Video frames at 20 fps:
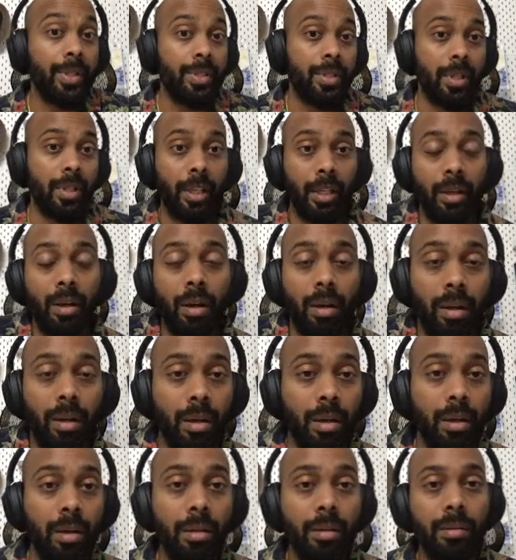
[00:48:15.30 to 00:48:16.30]
listening
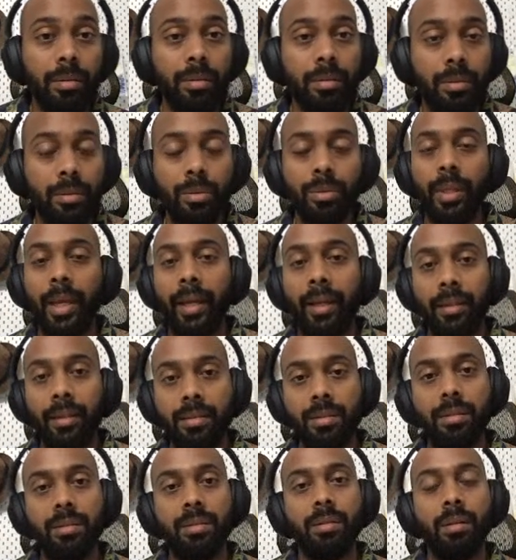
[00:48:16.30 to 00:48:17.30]
to
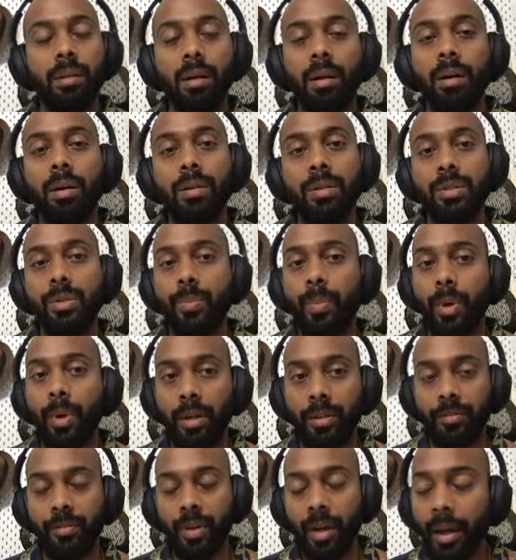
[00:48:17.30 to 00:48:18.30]
things on
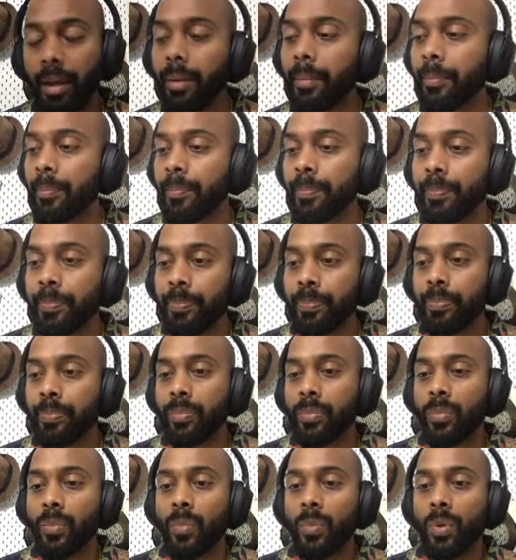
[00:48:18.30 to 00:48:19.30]
Spotify,
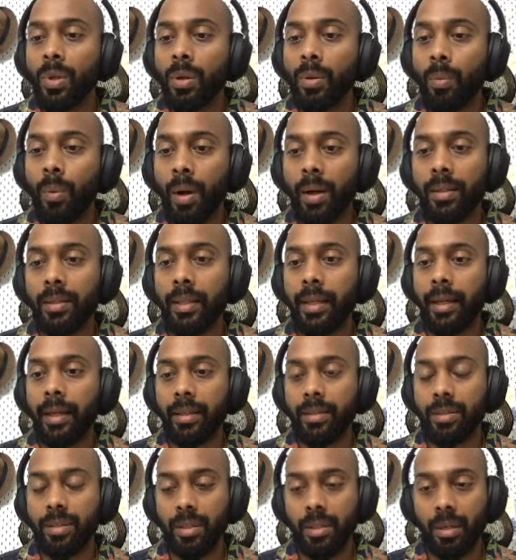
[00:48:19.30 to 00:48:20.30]
one, they
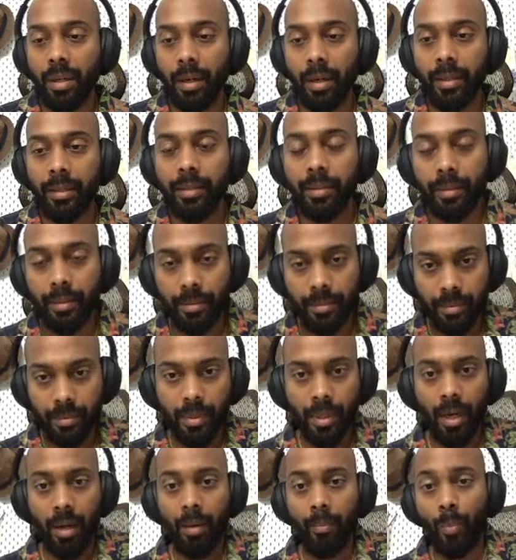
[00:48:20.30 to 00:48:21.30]
can generate
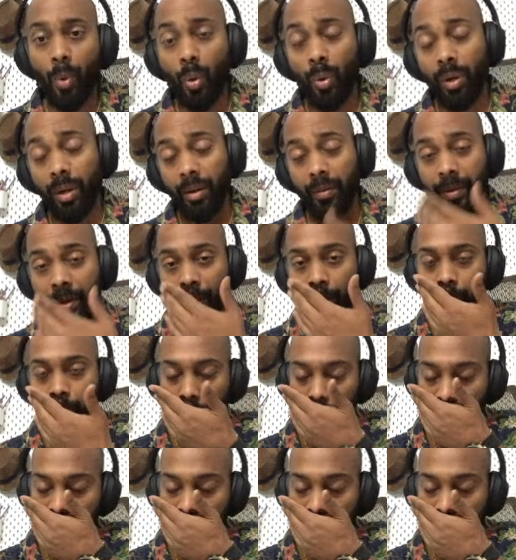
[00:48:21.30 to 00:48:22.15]
more revenue.